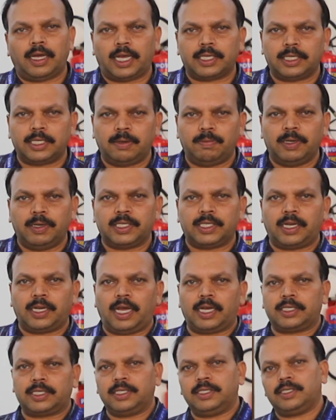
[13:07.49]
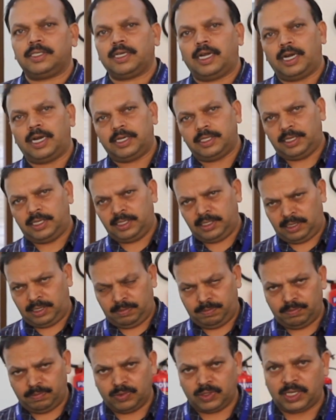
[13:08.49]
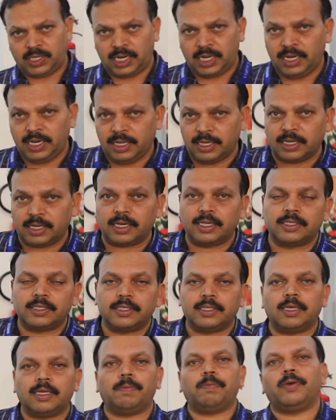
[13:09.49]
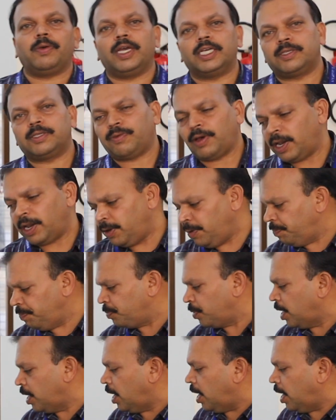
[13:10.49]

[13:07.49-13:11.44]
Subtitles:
acid-base reactions, and there is a sudden increase in the pH value.